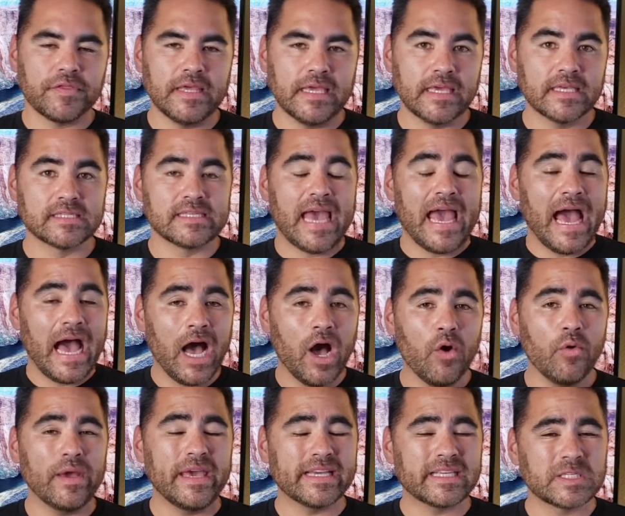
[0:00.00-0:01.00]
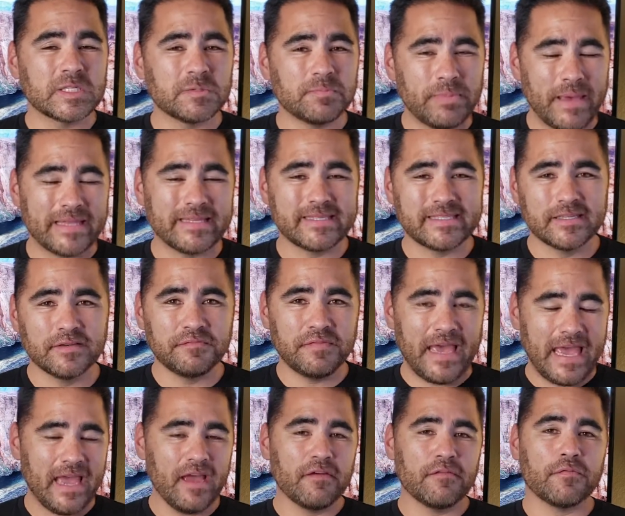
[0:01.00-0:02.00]
thing is how expensive
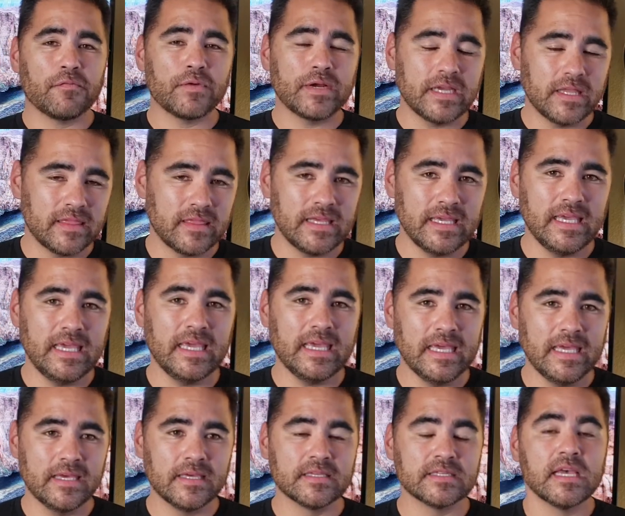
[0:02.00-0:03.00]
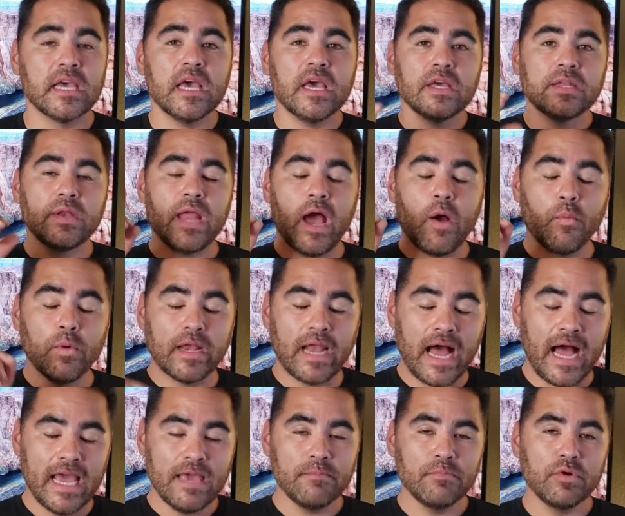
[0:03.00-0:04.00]
everything is. Now, when
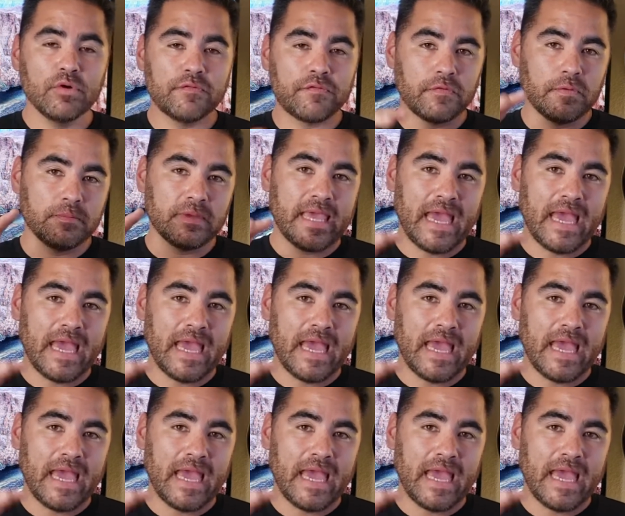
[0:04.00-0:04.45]
I moved from